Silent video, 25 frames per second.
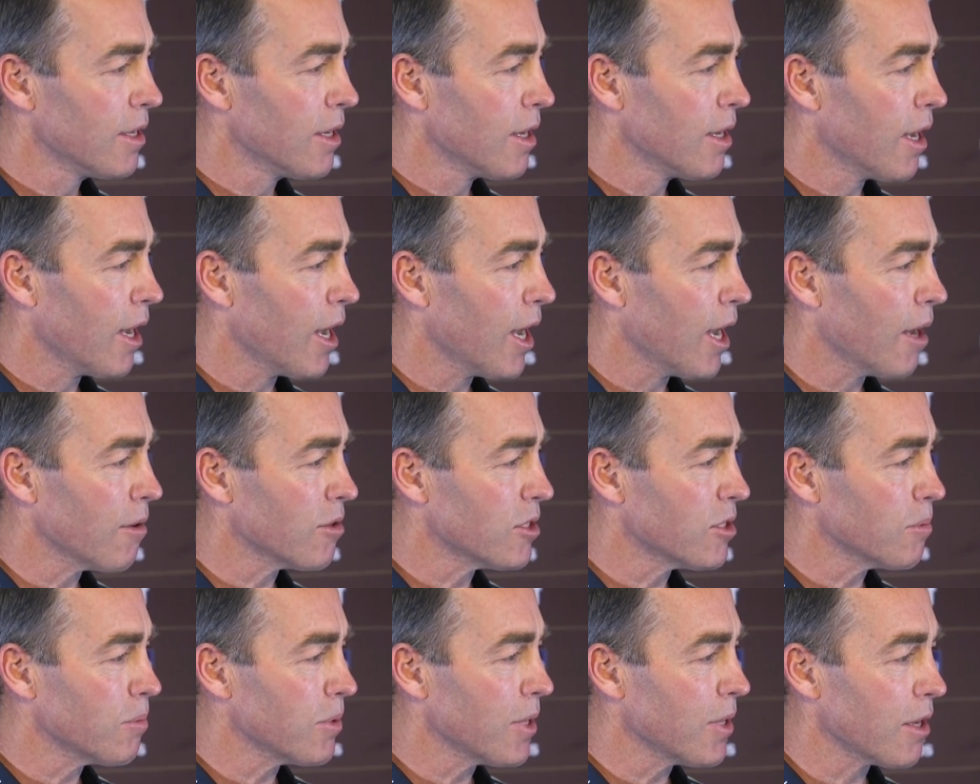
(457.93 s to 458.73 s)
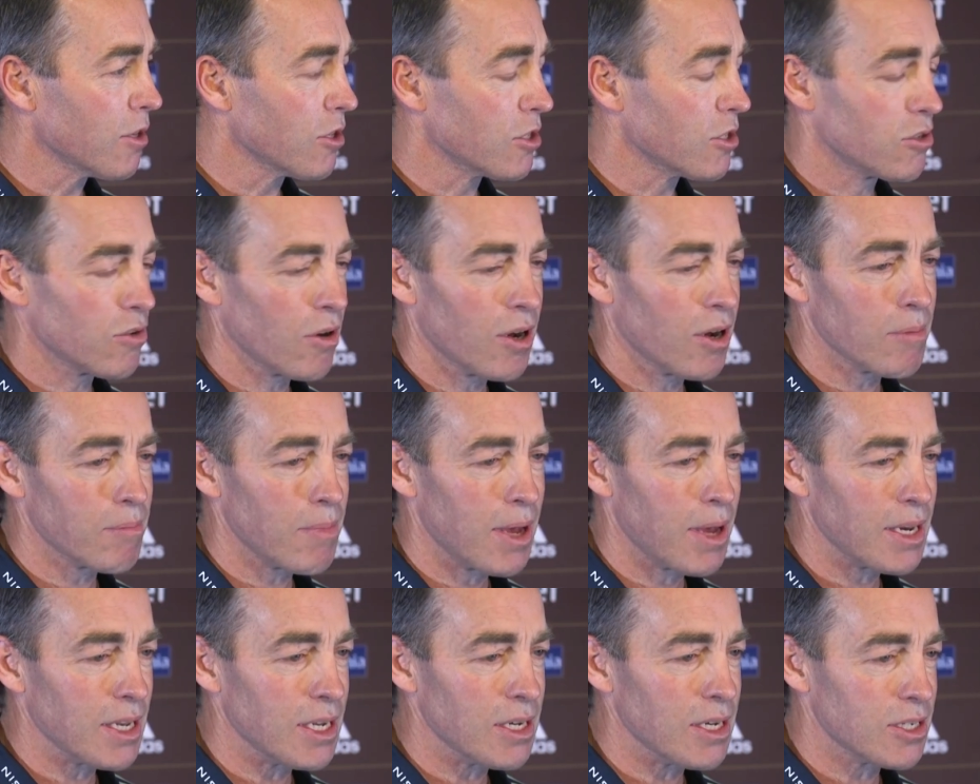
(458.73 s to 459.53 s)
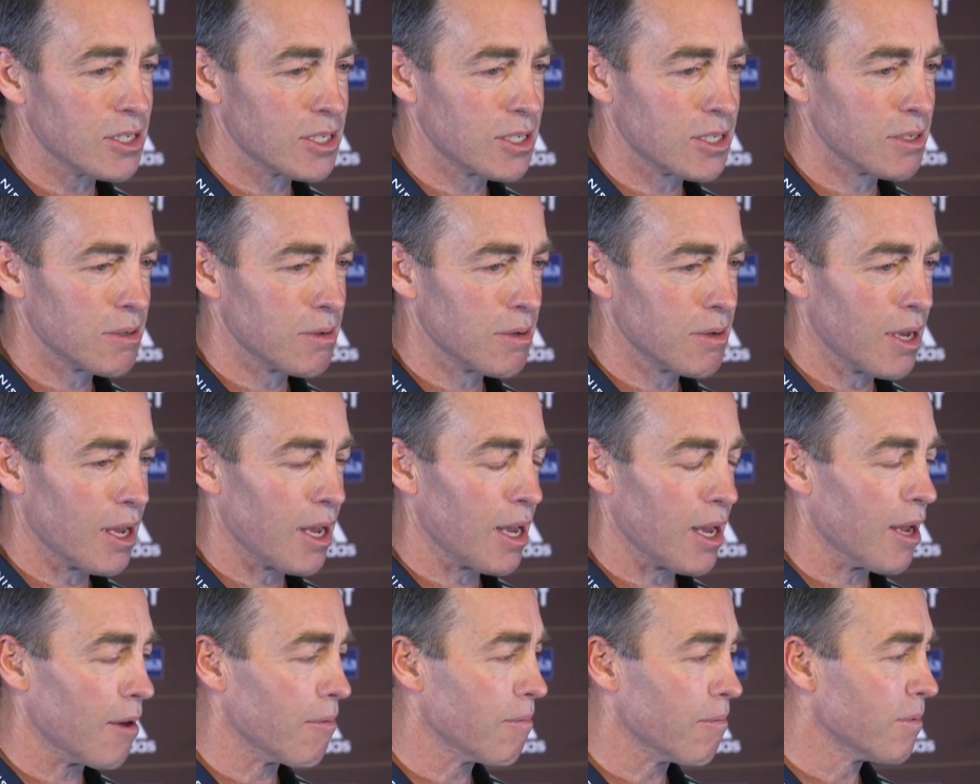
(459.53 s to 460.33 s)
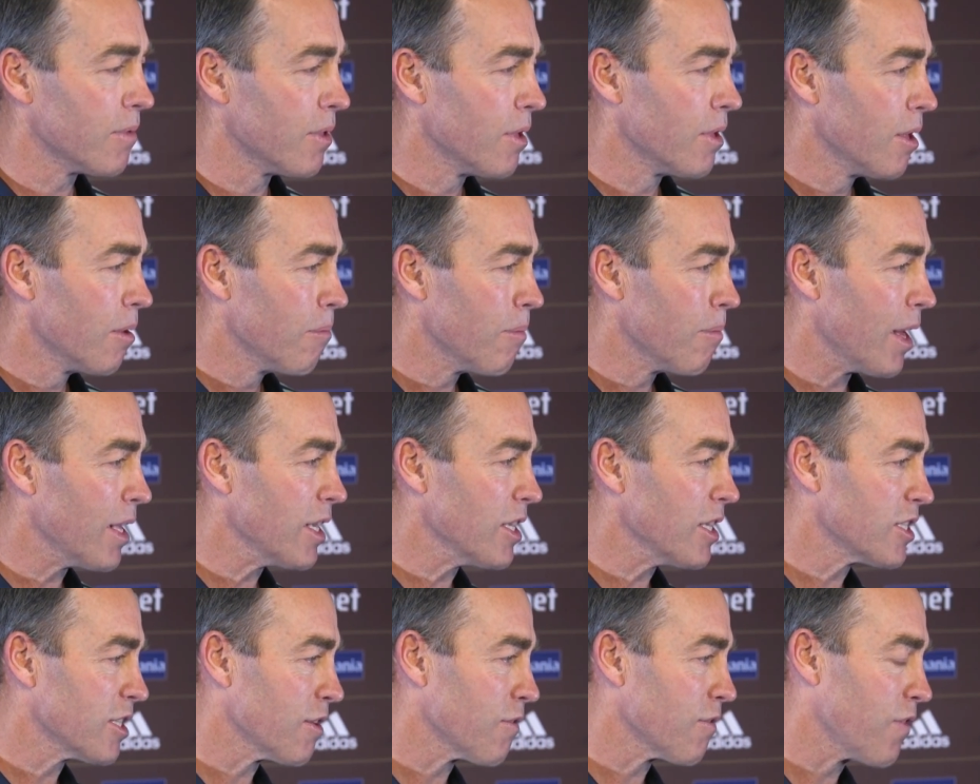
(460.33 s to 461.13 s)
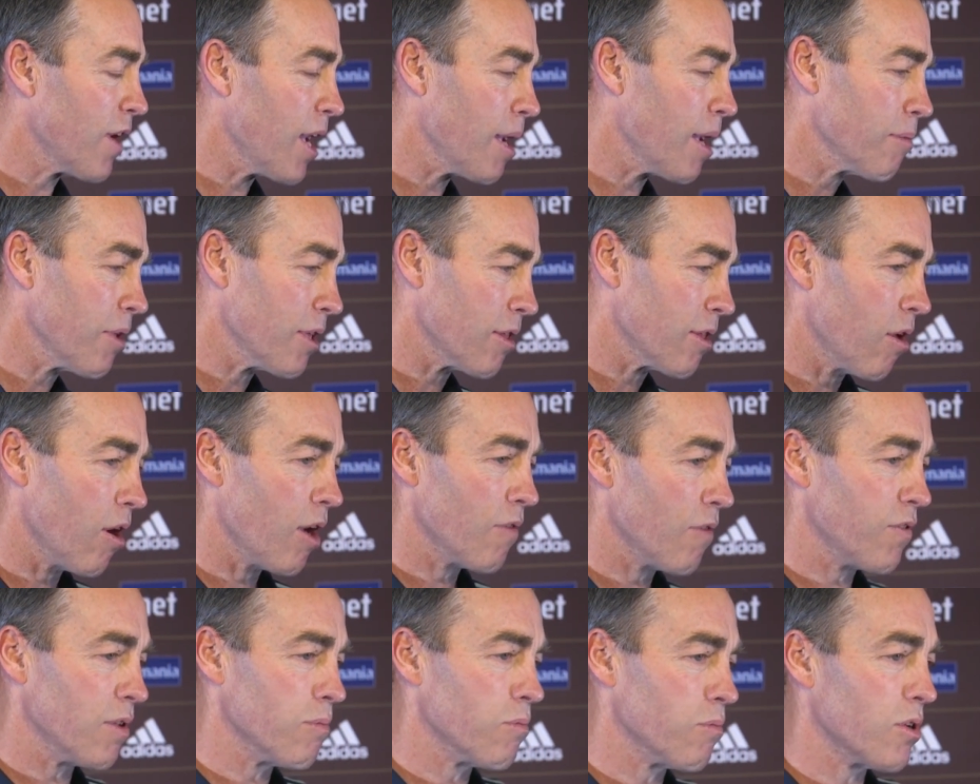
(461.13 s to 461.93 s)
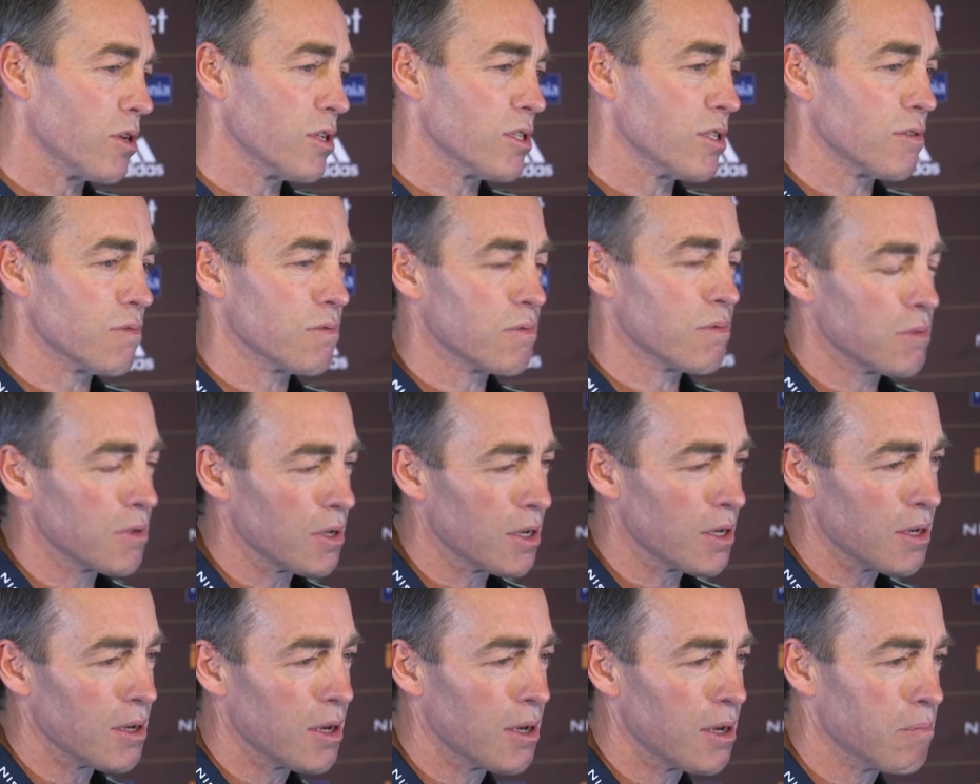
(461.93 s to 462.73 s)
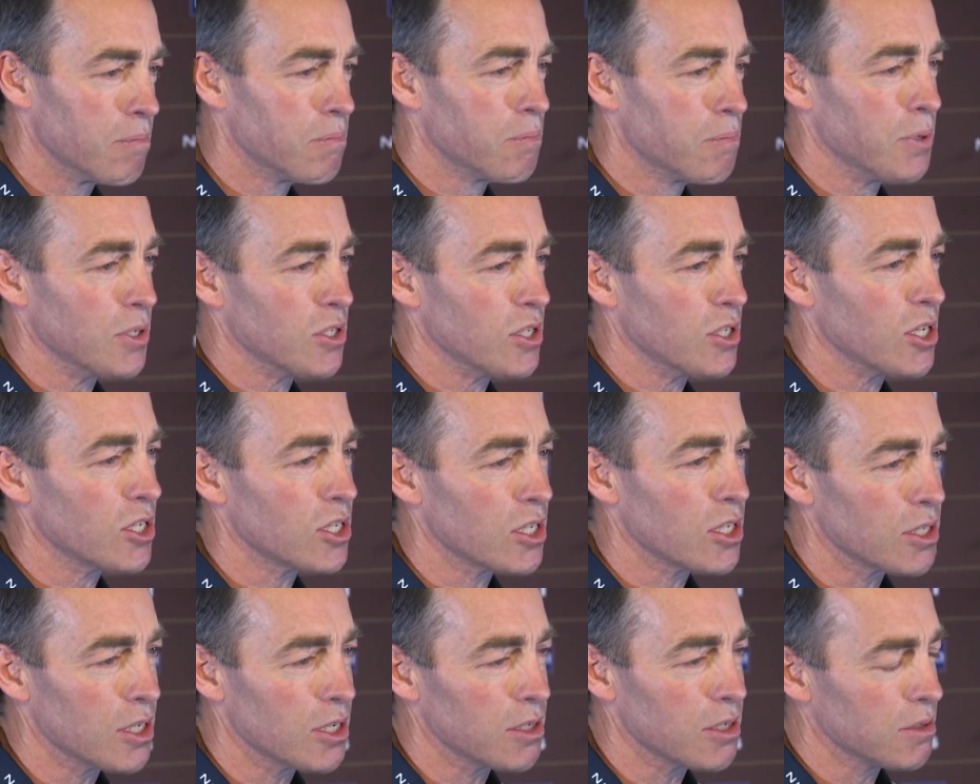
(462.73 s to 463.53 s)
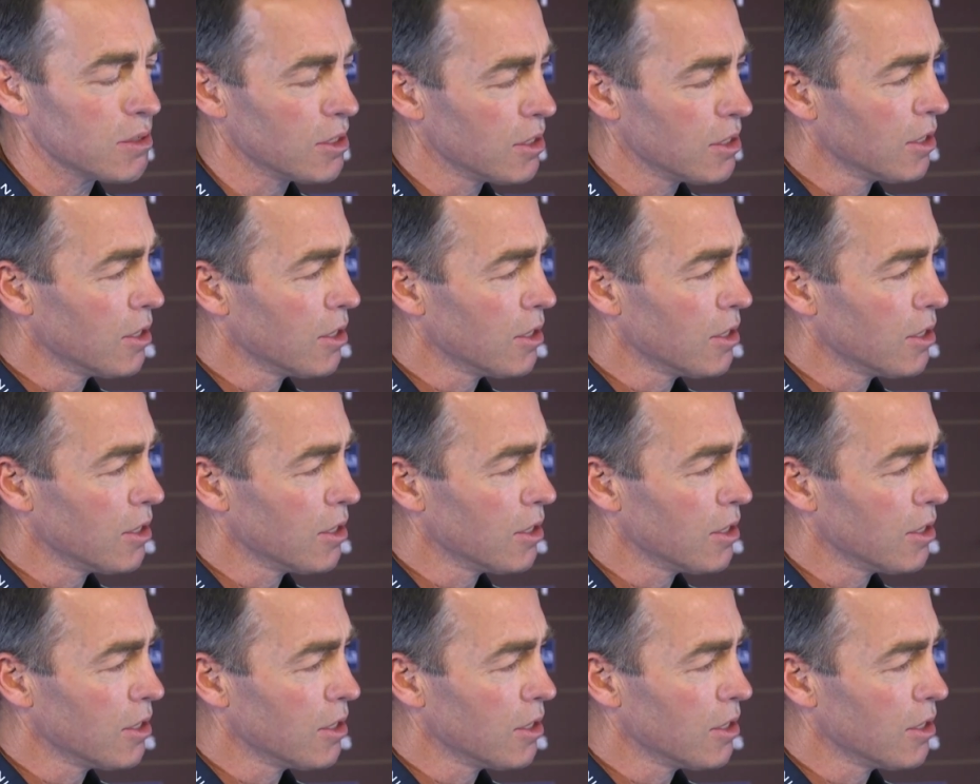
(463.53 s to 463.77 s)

to be able to try and manage the family life in what is a position that